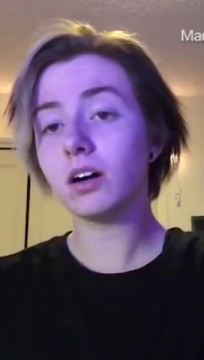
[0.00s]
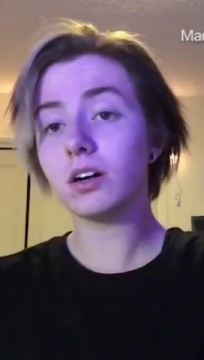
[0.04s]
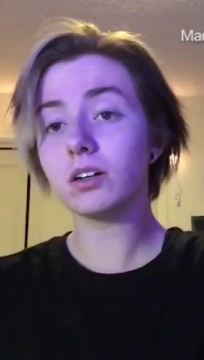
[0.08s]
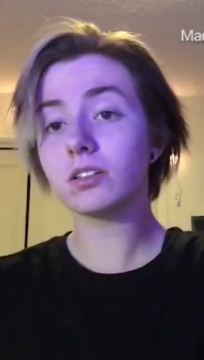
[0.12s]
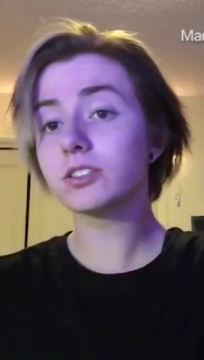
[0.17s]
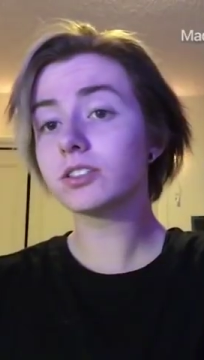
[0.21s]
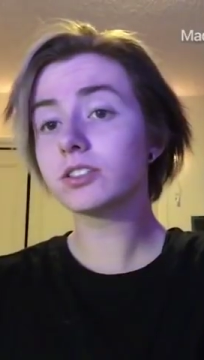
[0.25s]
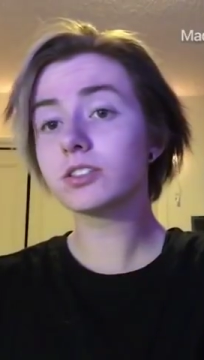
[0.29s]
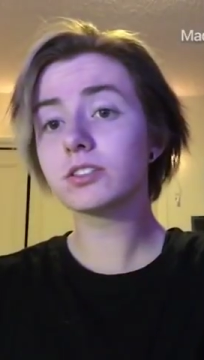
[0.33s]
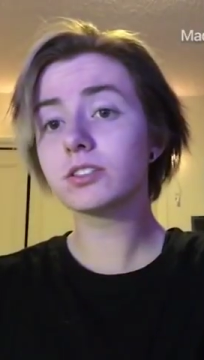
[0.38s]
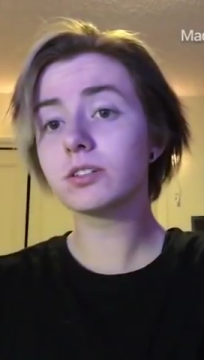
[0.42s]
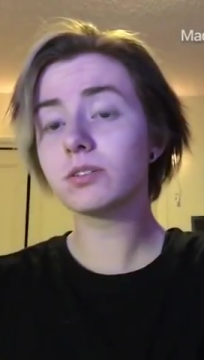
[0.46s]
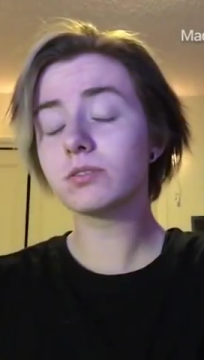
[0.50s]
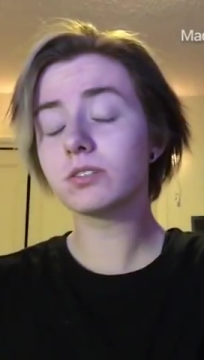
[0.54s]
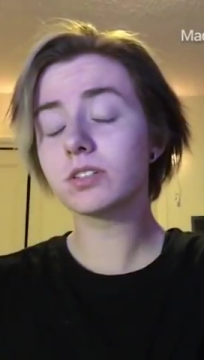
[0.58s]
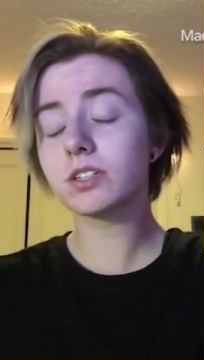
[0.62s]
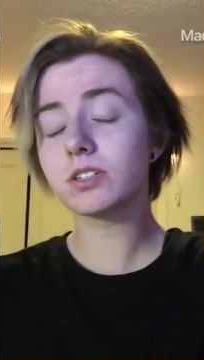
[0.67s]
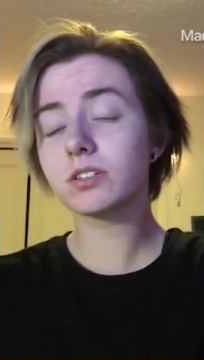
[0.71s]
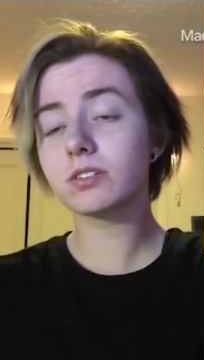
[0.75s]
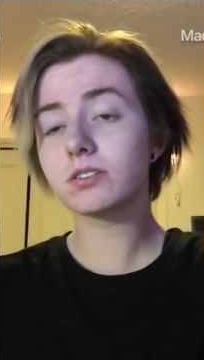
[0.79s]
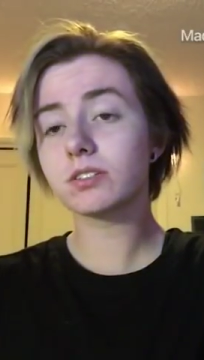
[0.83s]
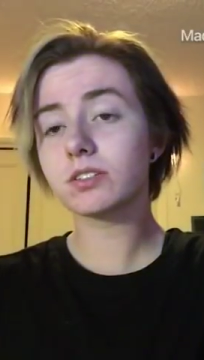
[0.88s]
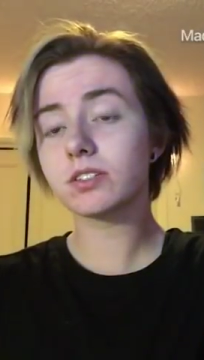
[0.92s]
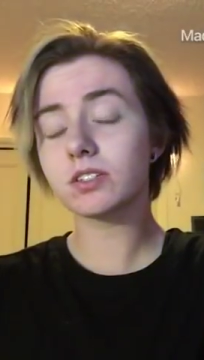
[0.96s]
Alters don't
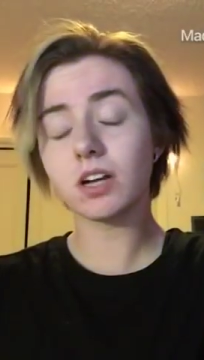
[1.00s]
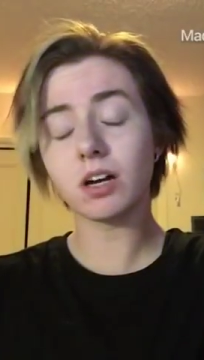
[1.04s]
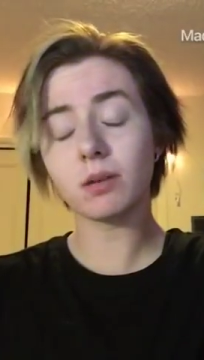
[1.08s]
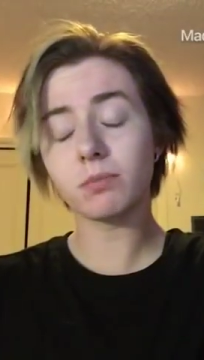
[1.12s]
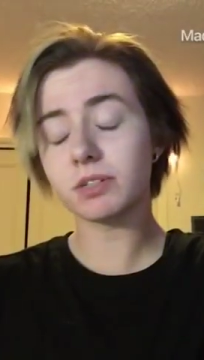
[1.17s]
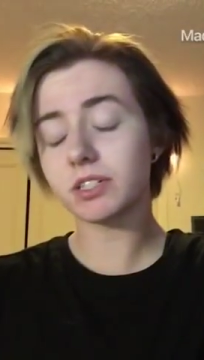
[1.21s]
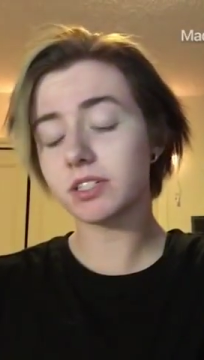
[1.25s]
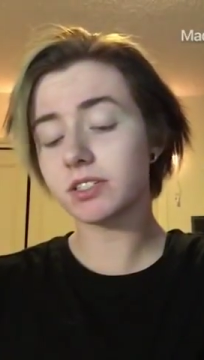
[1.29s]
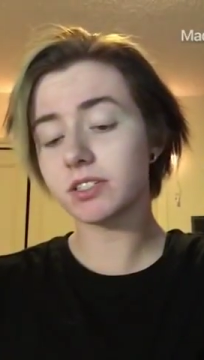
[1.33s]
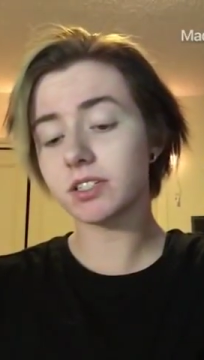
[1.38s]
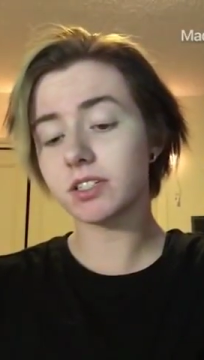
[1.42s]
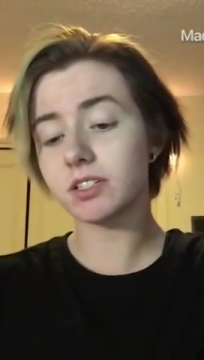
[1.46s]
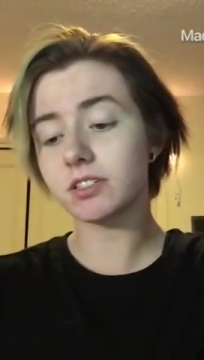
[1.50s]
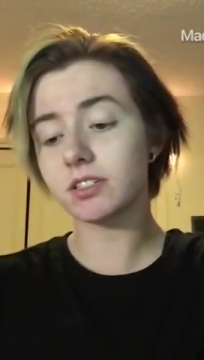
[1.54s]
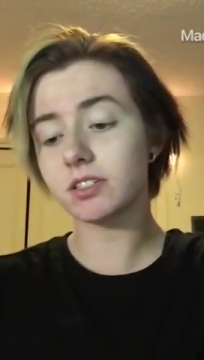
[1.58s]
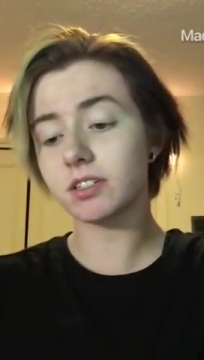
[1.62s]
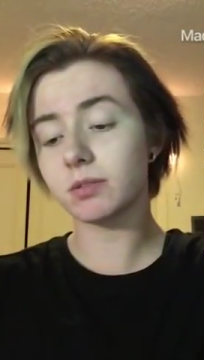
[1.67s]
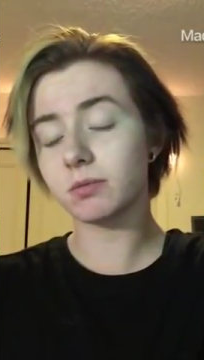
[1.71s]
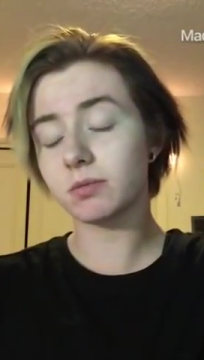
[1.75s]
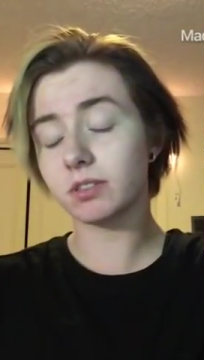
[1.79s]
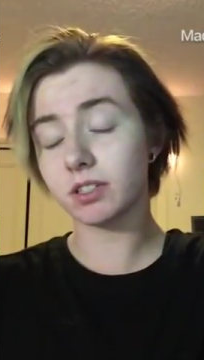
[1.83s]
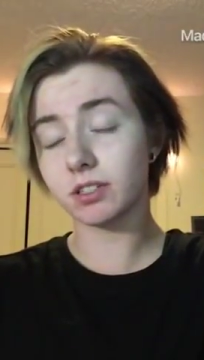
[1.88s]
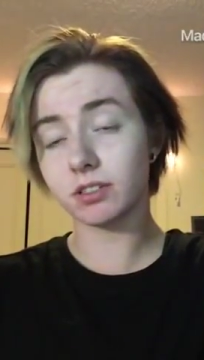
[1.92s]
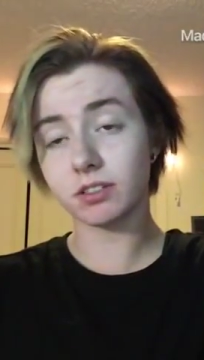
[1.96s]
just stop
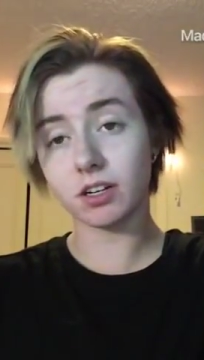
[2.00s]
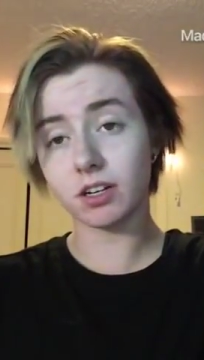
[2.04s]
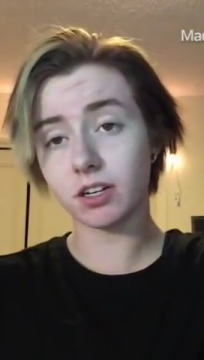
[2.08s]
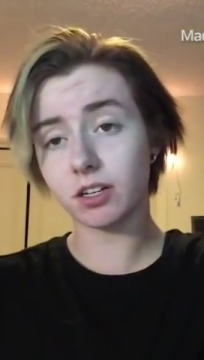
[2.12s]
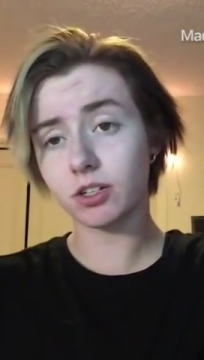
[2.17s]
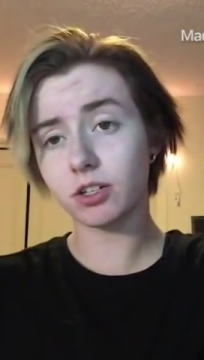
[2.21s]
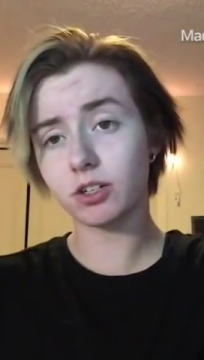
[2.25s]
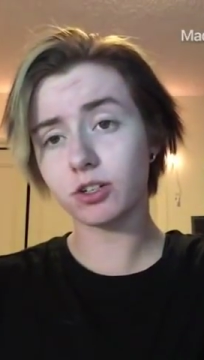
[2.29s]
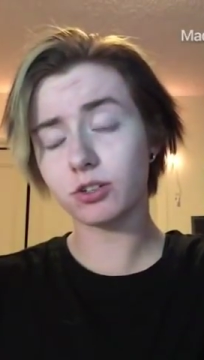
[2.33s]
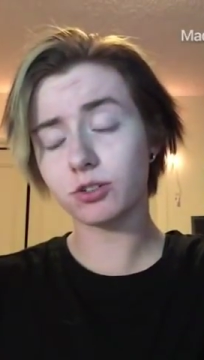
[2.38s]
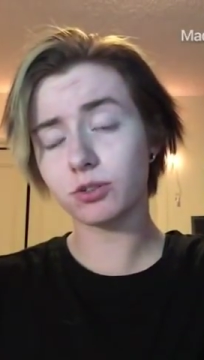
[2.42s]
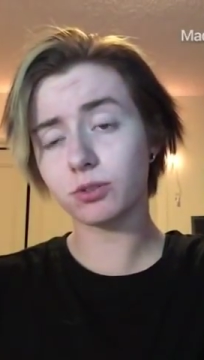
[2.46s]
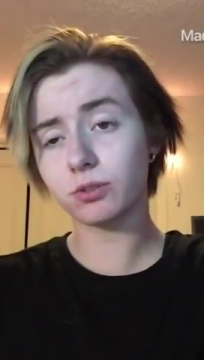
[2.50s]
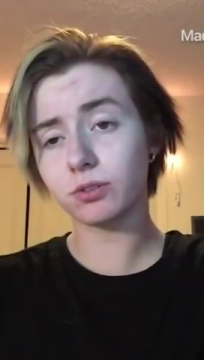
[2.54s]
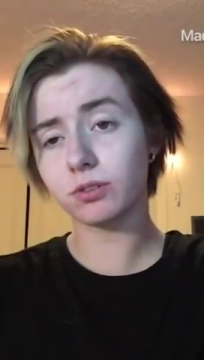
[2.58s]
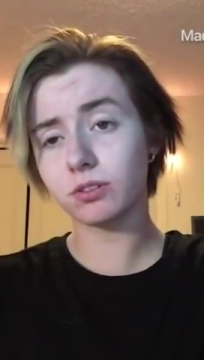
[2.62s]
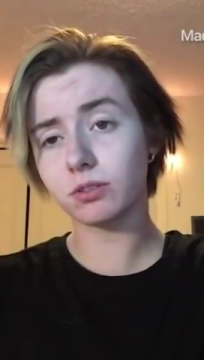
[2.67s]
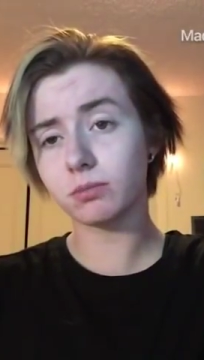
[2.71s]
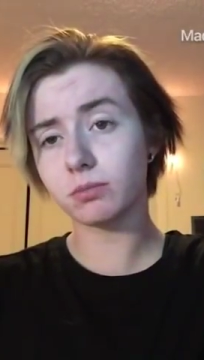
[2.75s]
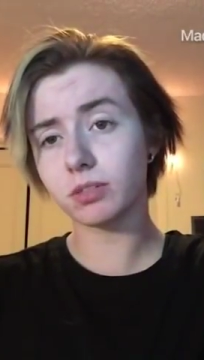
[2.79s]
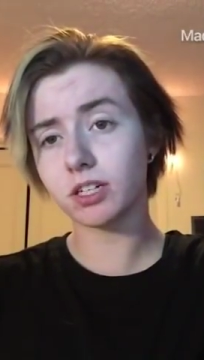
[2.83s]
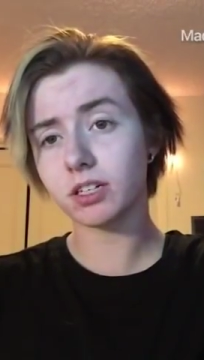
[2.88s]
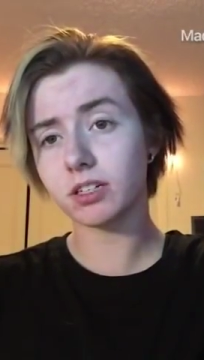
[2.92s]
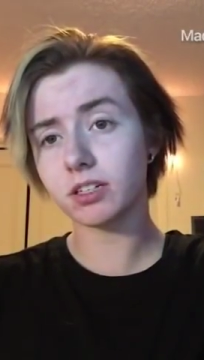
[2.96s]
existing when they're not in control of
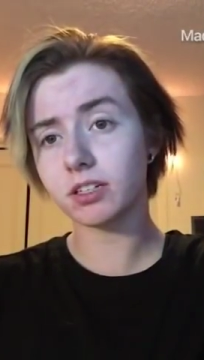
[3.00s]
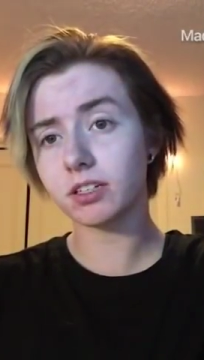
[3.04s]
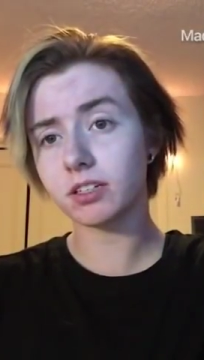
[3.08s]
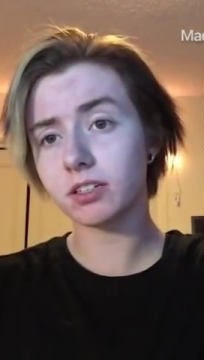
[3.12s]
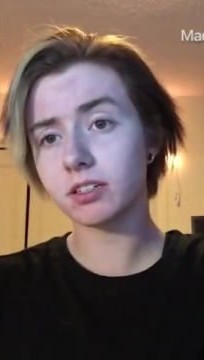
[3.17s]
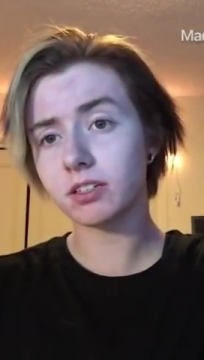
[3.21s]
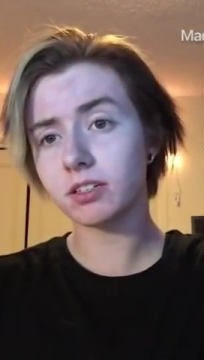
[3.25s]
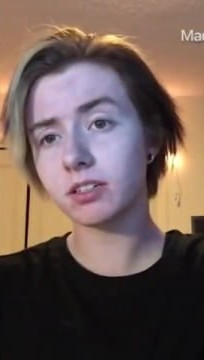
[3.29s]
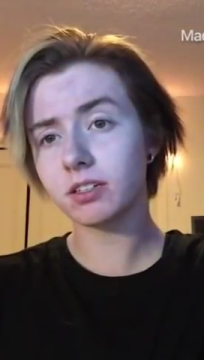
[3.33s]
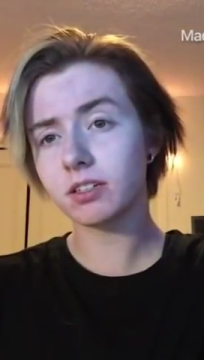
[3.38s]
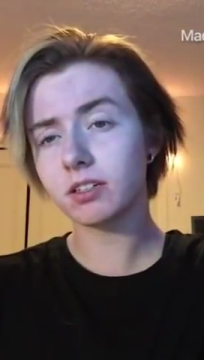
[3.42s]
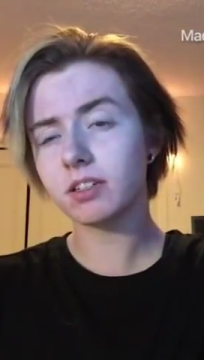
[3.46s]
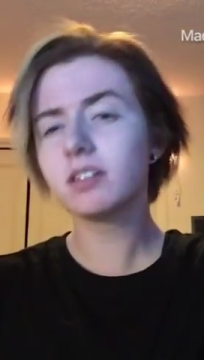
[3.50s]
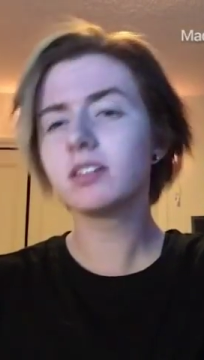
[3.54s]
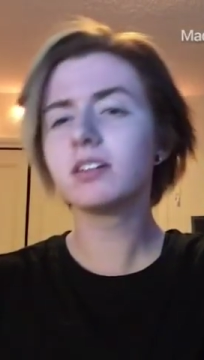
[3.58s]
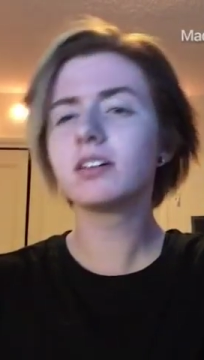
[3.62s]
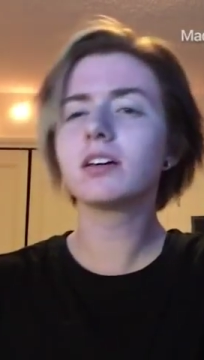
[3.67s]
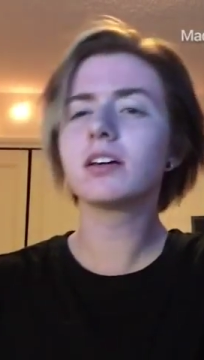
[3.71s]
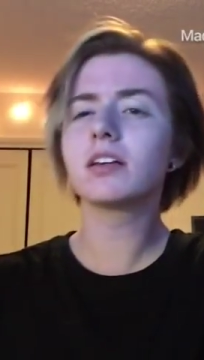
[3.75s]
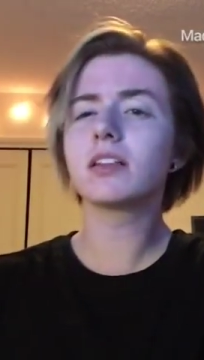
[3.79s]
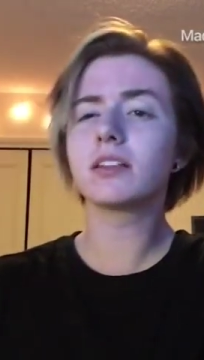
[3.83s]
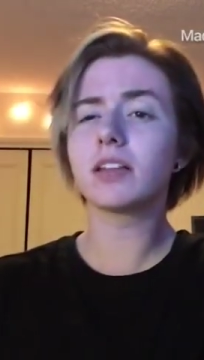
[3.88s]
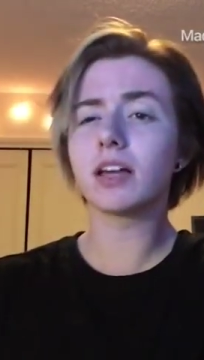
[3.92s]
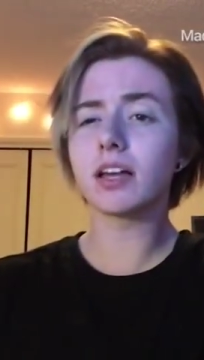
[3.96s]
the body.
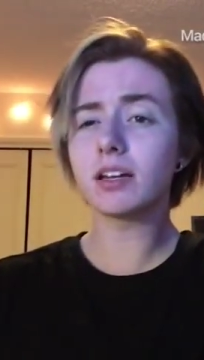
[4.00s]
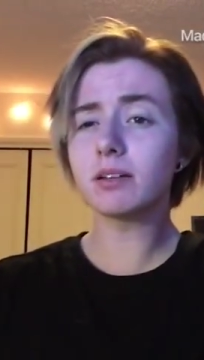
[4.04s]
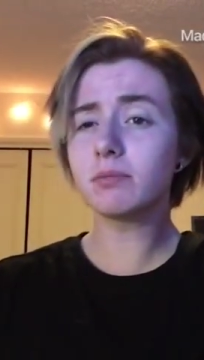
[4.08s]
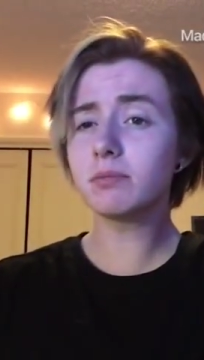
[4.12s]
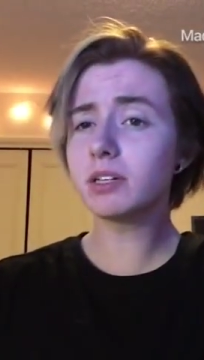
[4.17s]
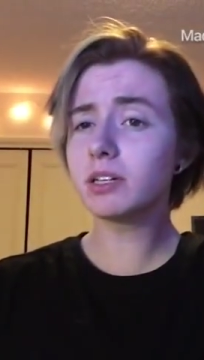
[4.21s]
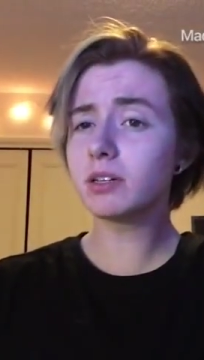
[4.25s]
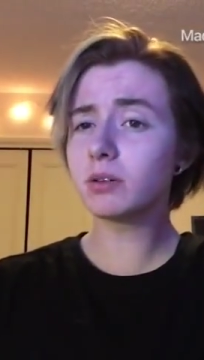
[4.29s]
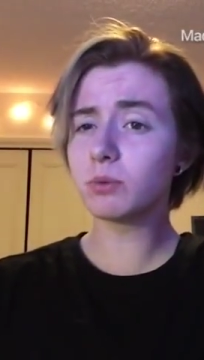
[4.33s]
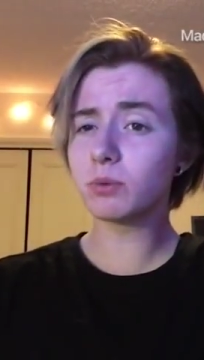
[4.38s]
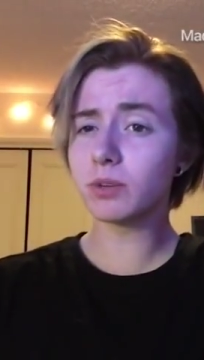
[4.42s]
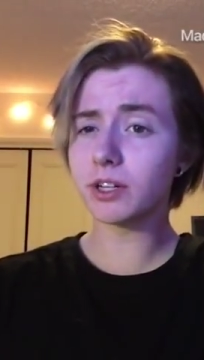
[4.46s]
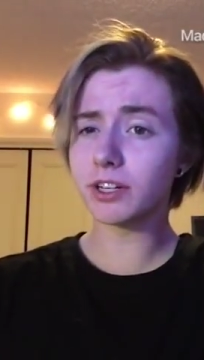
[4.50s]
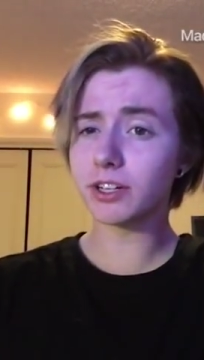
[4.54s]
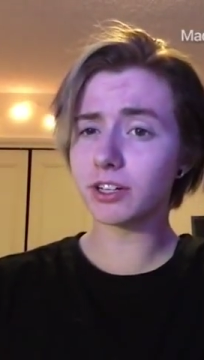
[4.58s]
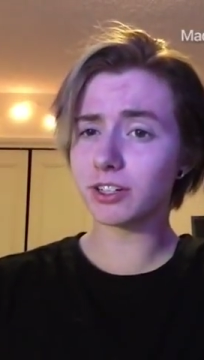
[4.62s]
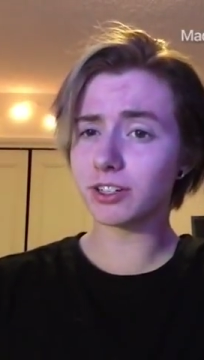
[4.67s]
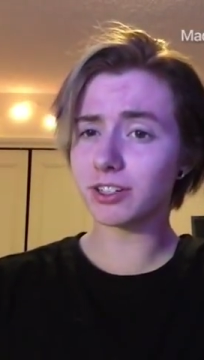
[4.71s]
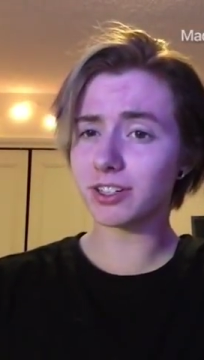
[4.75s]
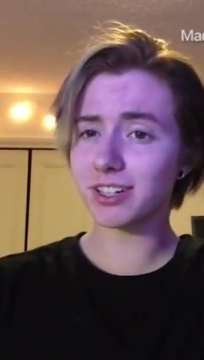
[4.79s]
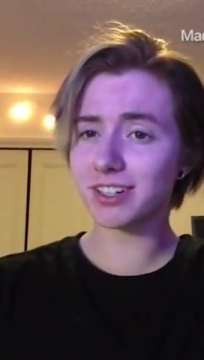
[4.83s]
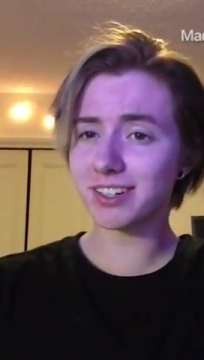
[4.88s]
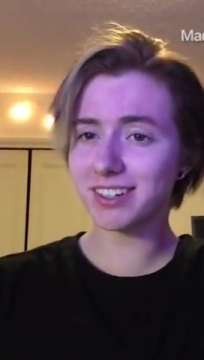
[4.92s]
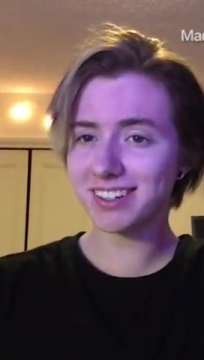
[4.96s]
That'd be
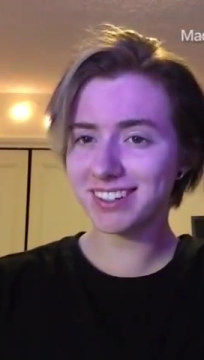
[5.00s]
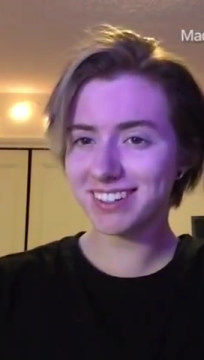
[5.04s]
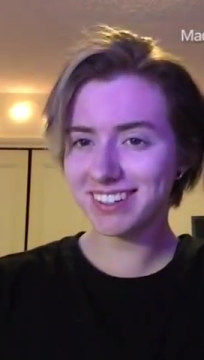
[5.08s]
weird.